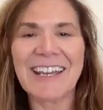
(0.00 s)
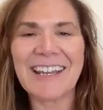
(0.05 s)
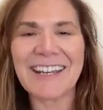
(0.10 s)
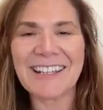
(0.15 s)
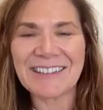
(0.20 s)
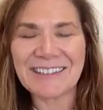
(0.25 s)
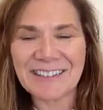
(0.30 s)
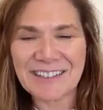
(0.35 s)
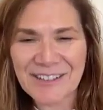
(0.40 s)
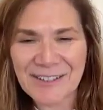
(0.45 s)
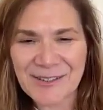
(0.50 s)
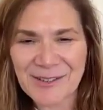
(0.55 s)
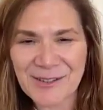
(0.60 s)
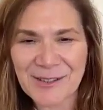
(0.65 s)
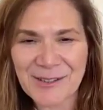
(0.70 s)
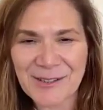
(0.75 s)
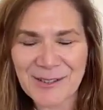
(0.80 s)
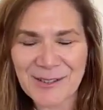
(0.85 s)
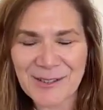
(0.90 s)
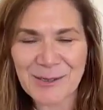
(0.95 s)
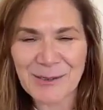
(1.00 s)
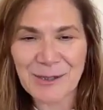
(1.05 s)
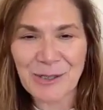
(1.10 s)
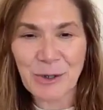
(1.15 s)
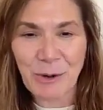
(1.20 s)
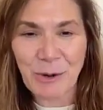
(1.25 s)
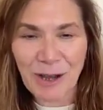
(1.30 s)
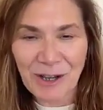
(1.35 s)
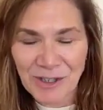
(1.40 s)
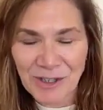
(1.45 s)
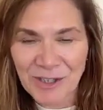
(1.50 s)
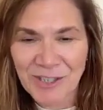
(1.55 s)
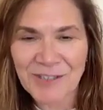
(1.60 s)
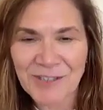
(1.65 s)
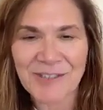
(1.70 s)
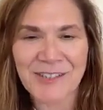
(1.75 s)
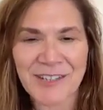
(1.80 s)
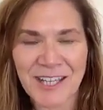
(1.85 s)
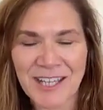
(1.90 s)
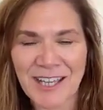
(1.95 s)
and listen to the
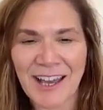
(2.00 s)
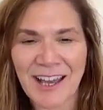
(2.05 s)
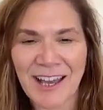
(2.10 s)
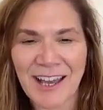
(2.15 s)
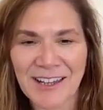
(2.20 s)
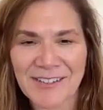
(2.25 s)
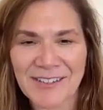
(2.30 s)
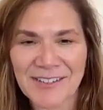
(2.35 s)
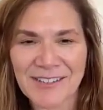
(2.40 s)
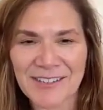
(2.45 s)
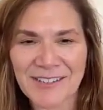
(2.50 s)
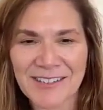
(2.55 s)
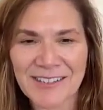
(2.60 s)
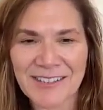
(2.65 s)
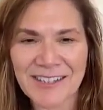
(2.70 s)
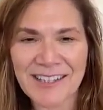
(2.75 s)
questions they asked.